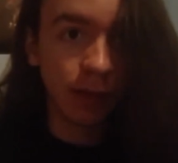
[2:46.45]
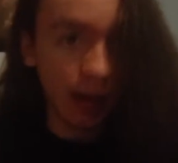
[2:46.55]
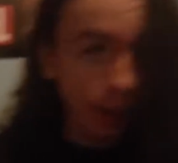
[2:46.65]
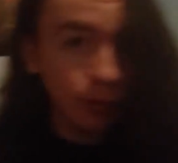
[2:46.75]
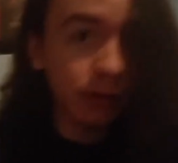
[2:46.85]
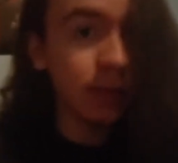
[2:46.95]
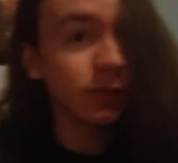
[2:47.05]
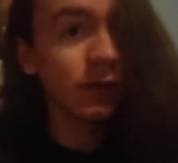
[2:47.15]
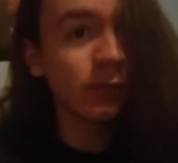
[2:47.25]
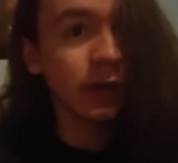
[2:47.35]
I believed
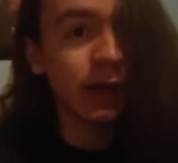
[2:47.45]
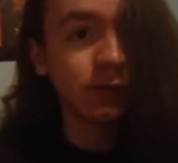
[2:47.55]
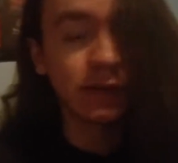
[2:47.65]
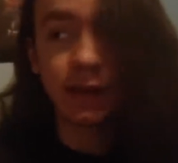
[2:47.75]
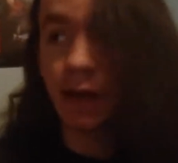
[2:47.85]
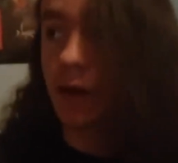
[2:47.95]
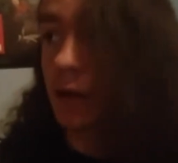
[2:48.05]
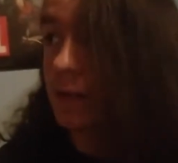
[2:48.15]
them when I was there, and